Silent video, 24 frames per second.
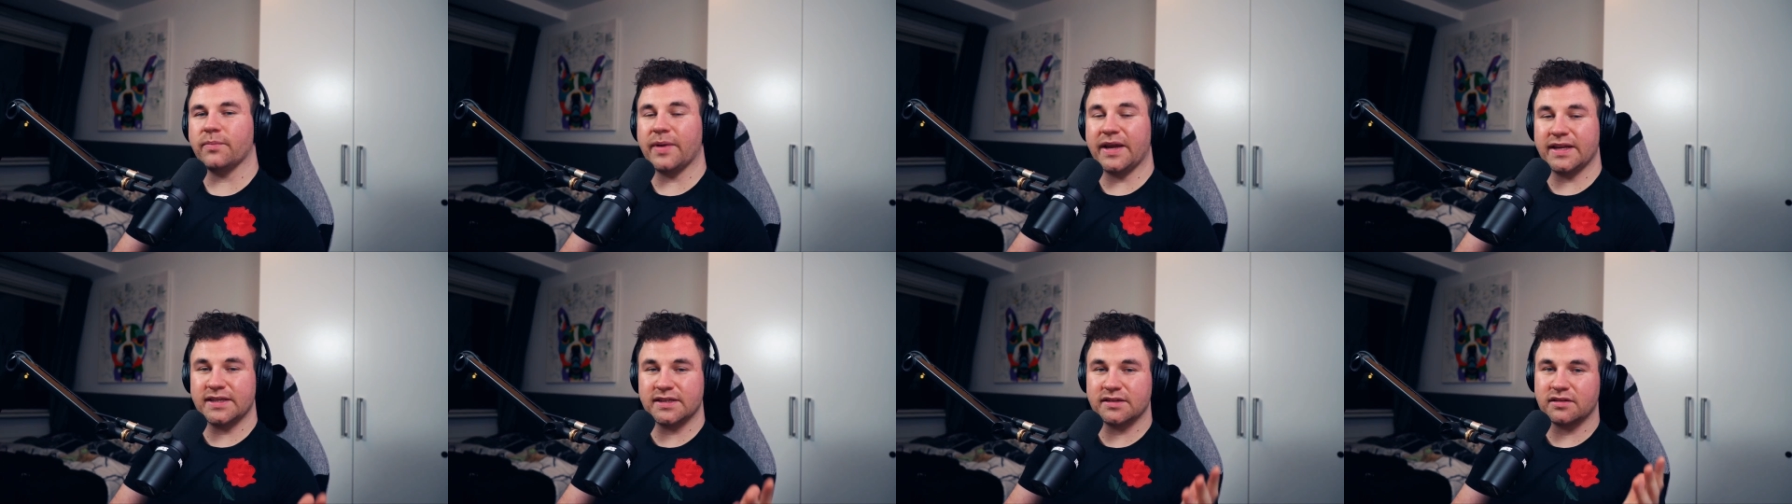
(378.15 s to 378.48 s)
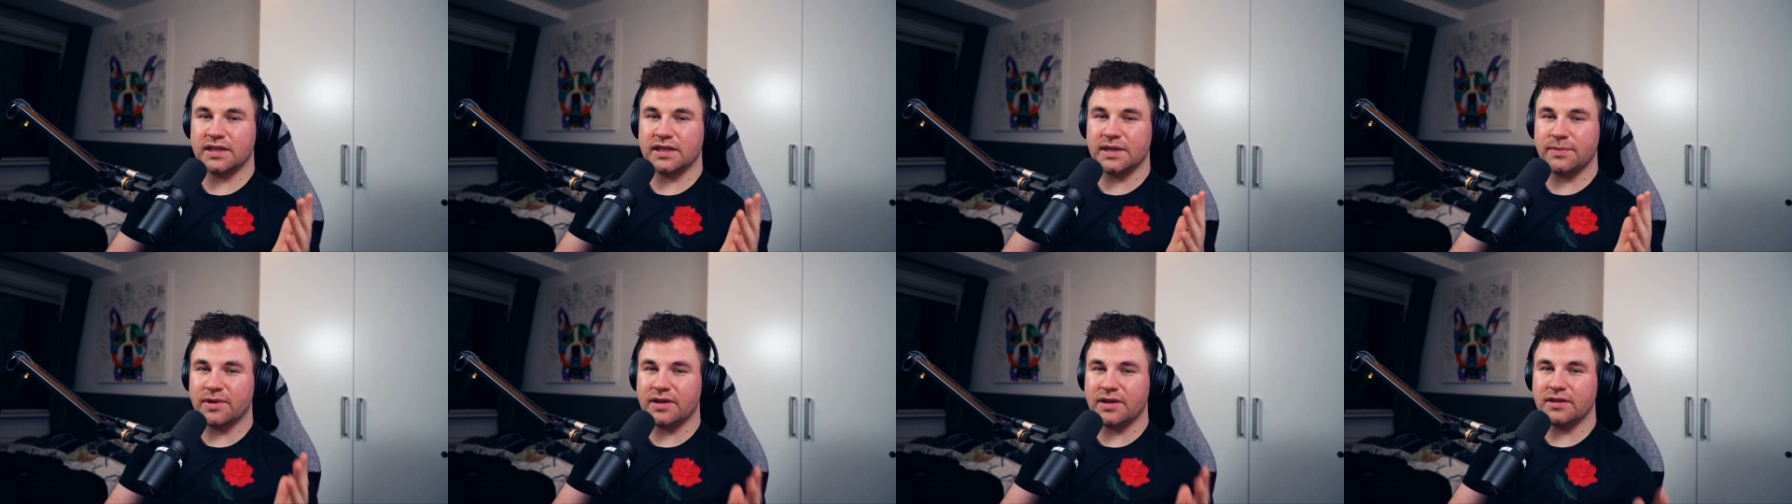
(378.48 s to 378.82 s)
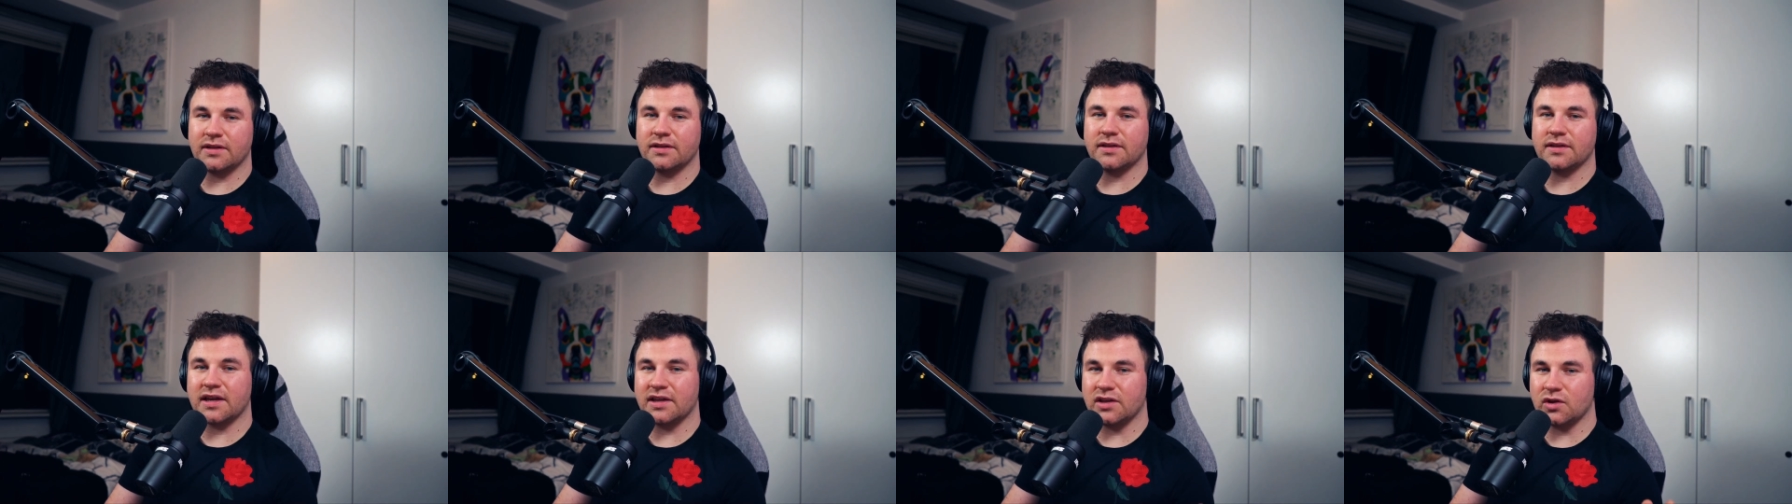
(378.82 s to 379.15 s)
basically
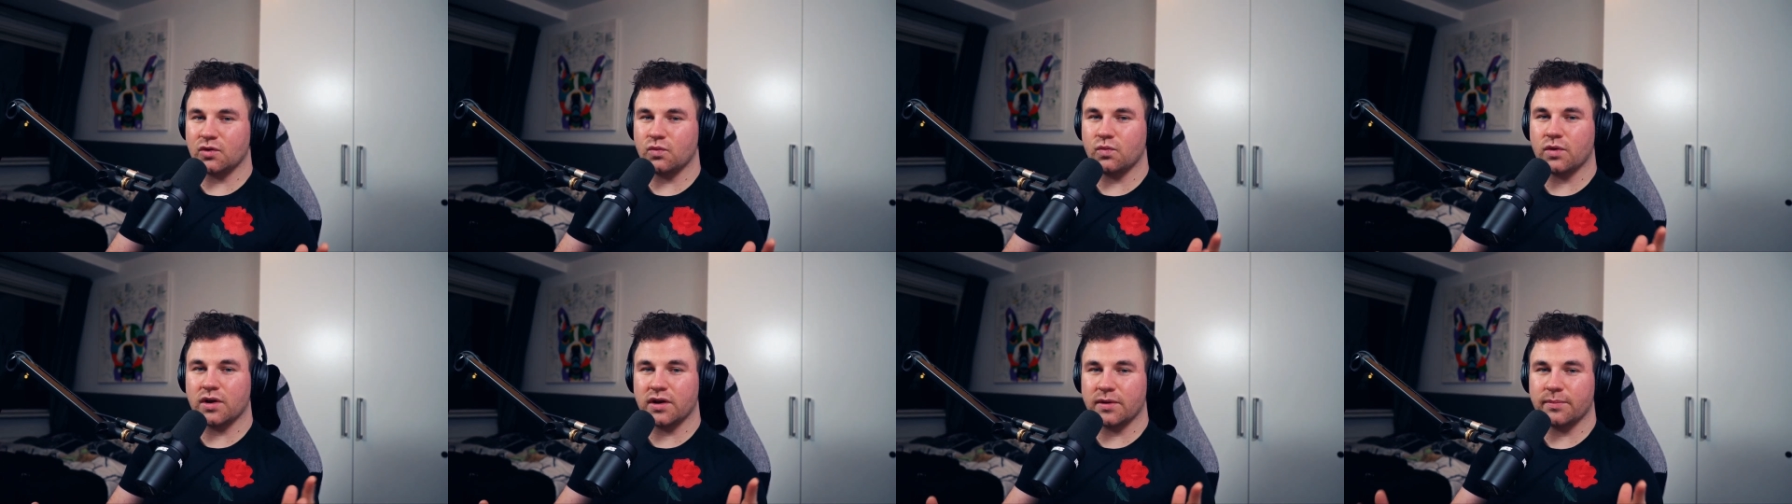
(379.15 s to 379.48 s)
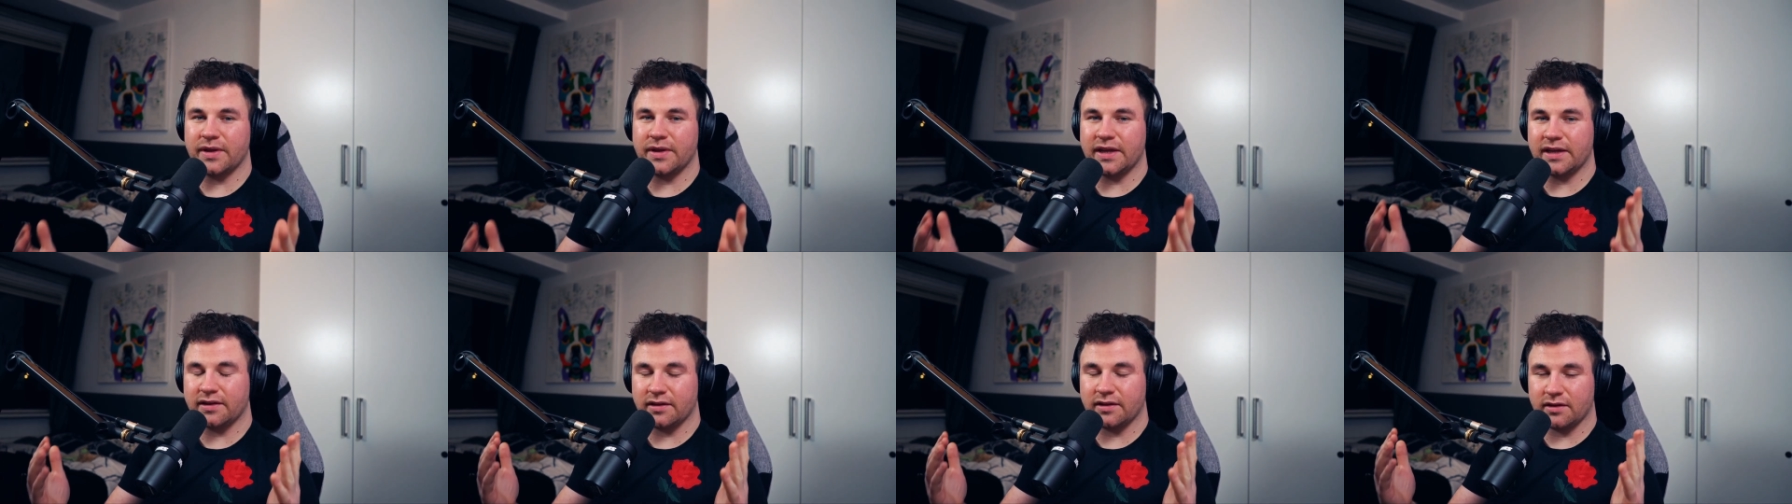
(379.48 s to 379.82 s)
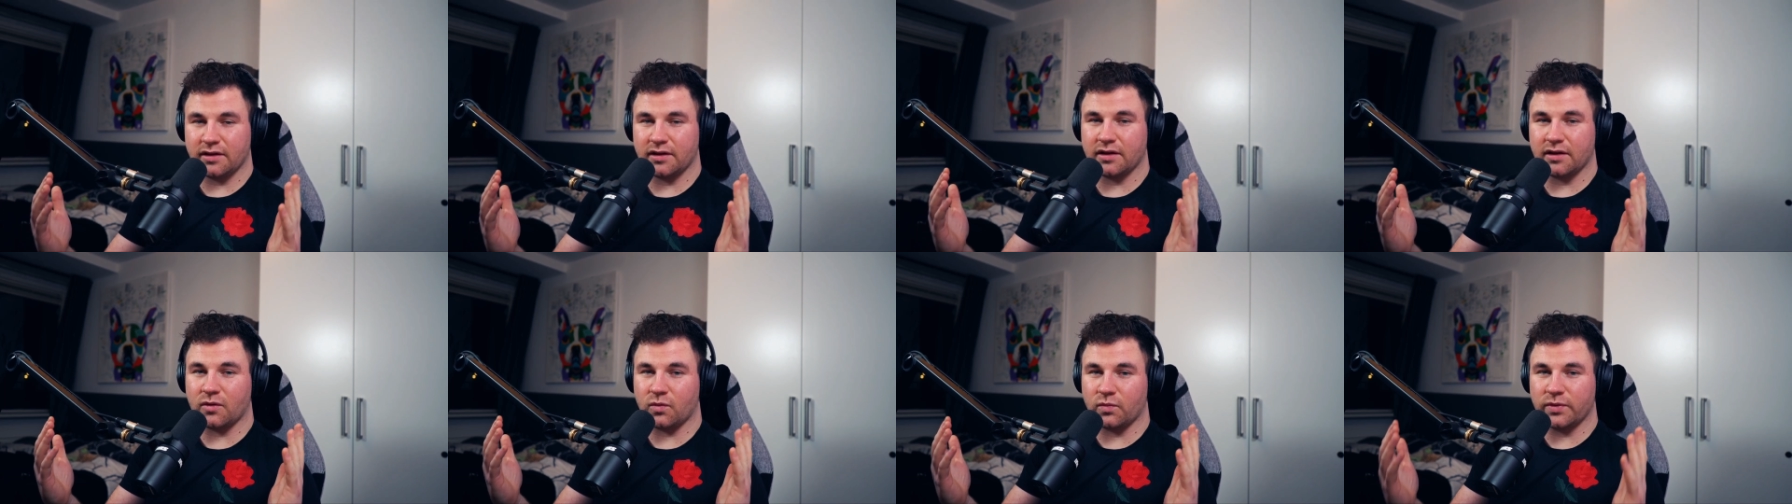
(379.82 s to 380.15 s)
meaning that you want to make
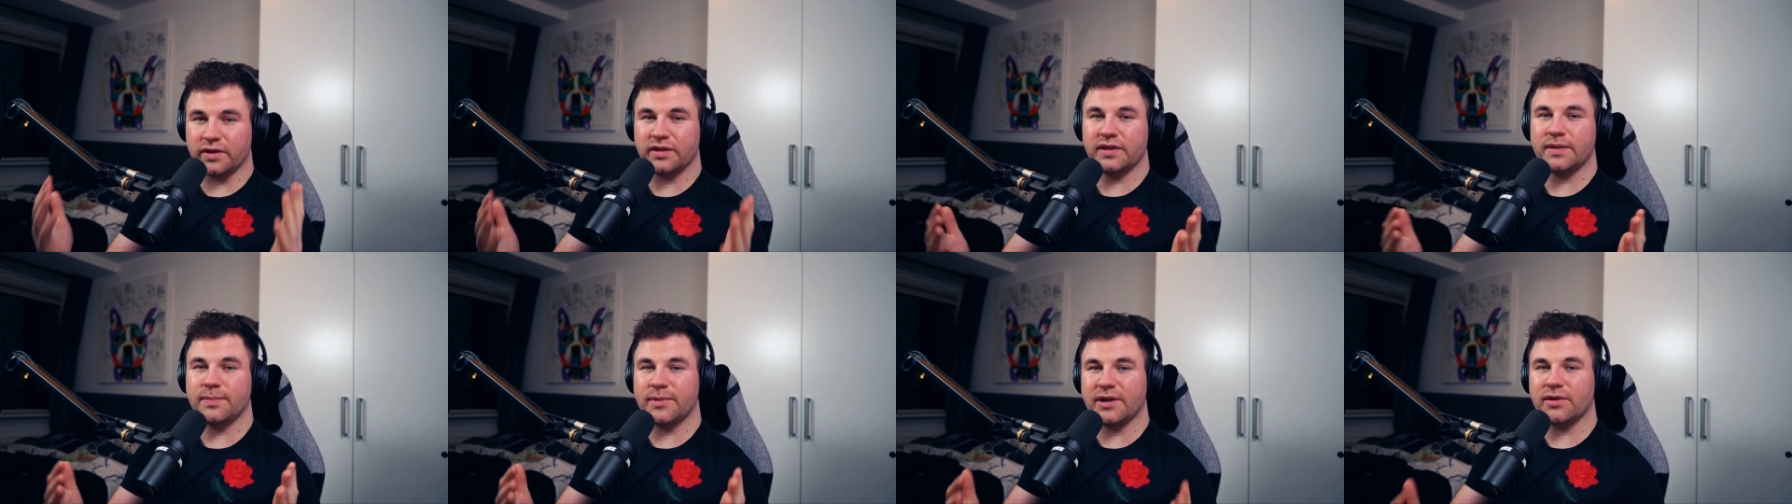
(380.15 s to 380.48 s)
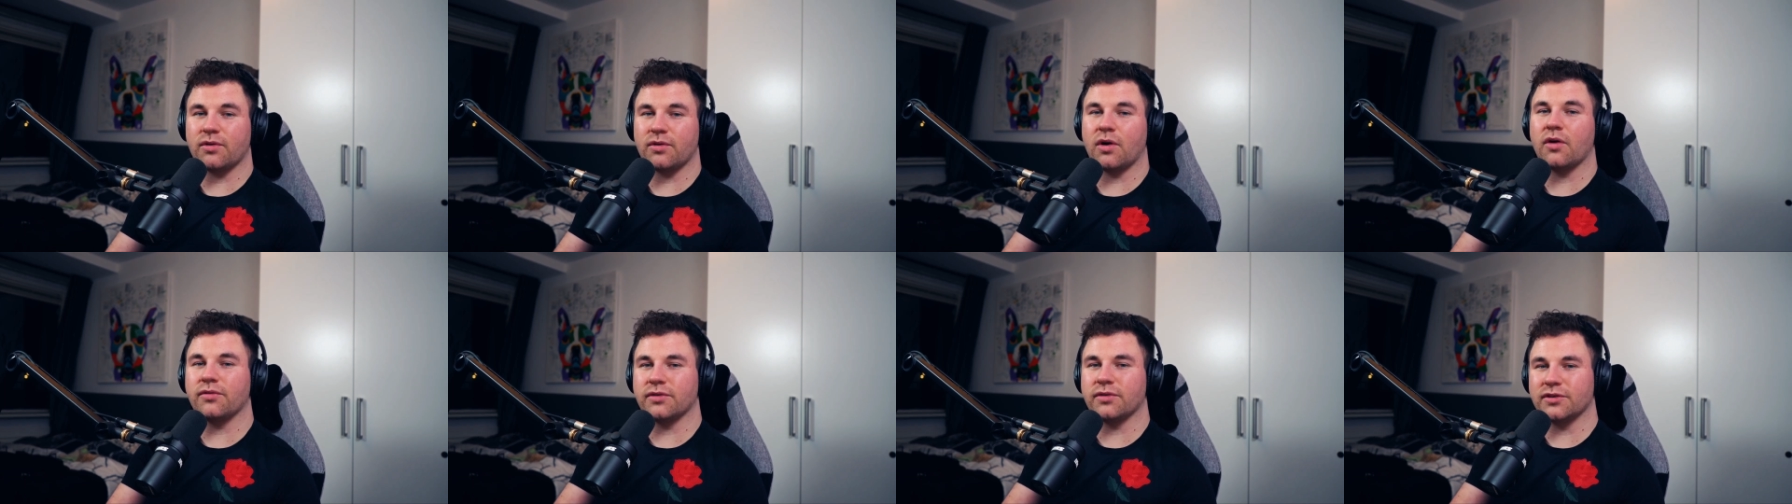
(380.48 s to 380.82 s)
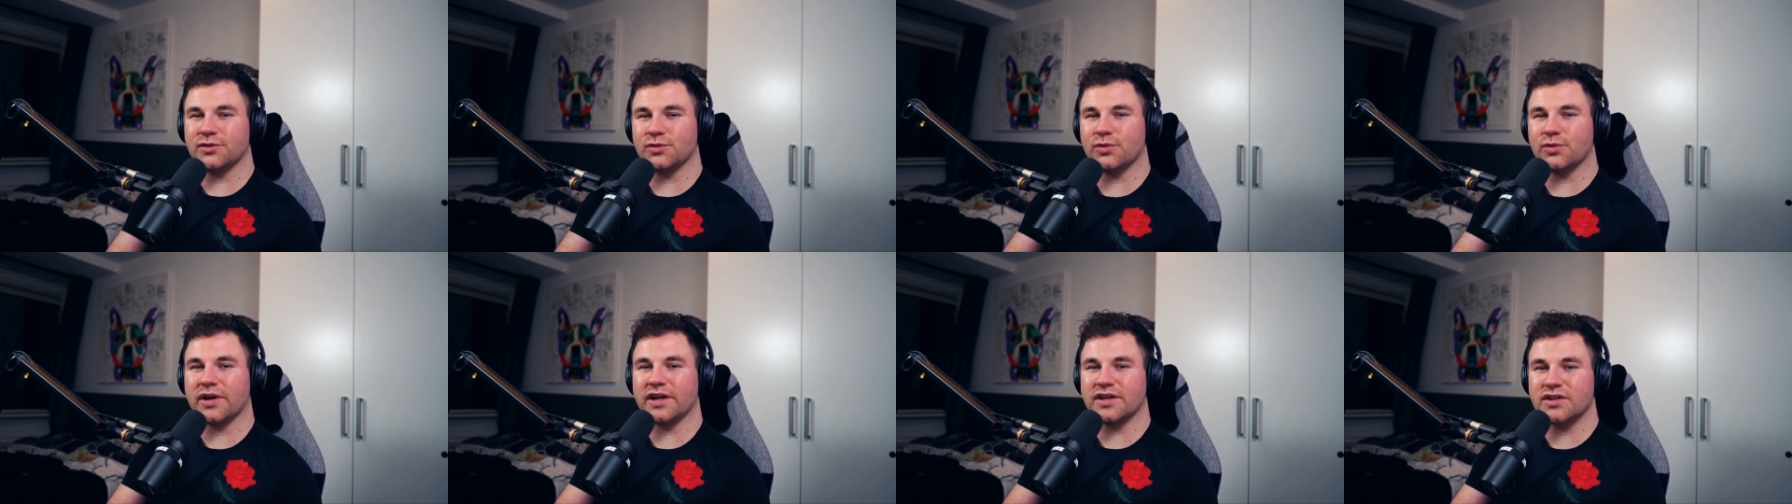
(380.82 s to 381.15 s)
a really big growth on
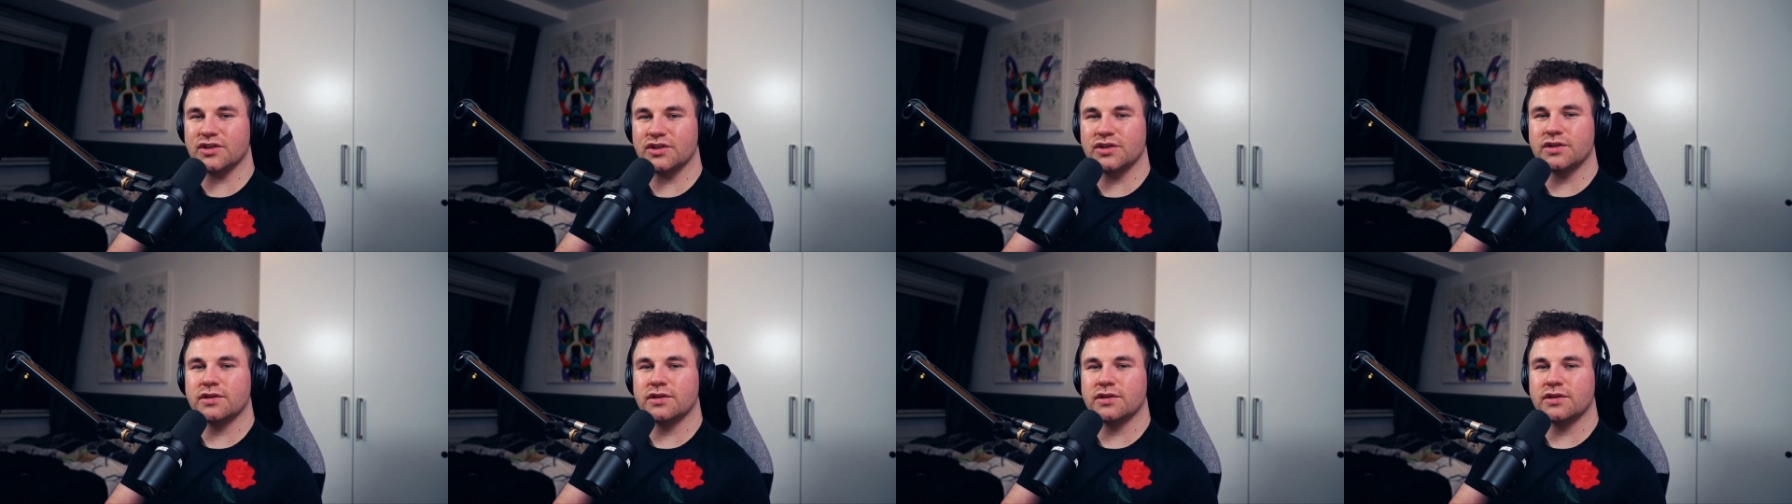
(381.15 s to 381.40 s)
Twitch,